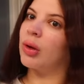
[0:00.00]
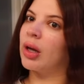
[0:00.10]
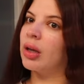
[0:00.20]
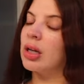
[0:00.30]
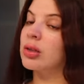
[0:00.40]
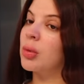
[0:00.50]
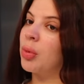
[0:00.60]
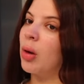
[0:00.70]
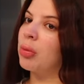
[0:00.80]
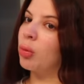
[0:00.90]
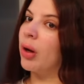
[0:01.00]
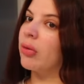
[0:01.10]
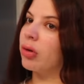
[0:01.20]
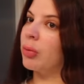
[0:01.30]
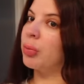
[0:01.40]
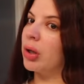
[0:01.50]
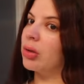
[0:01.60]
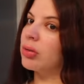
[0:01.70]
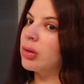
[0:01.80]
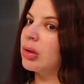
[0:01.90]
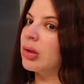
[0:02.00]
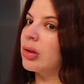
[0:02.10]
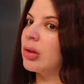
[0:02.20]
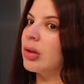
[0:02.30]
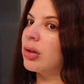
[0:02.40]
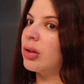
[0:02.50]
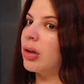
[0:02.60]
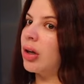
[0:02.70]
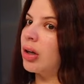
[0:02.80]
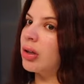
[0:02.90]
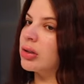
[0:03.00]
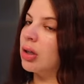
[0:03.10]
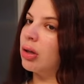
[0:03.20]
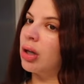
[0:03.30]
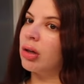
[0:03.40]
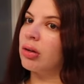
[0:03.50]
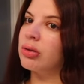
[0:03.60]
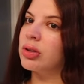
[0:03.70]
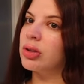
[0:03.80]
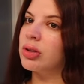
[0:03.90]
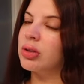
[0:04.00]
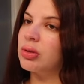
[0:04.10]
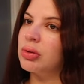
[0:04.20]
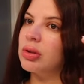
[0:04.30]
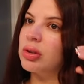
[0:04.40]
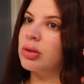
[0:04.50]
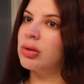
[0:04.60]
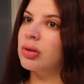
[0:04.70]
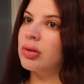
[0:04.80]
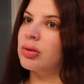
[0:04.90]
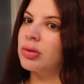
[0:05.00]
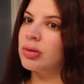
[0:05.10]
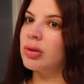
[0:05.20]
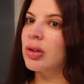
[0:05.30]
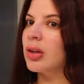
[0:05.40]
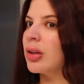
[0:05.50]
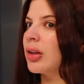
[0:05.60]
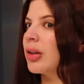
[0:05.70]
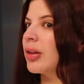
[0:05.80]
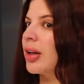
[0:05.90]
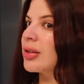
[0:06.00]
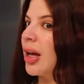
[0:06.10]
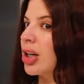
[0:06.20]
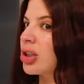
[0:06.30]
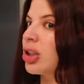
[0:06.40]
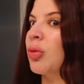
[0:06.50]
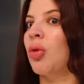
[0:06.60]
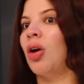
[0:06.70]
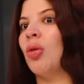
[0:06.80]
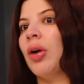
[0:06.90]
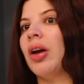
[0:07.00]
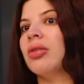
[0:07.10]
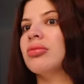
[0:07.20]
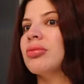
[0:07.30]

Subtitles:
way, that's the proper way of crimping your hair. Because I know a lot of girls just do it. That's actually the wrong way.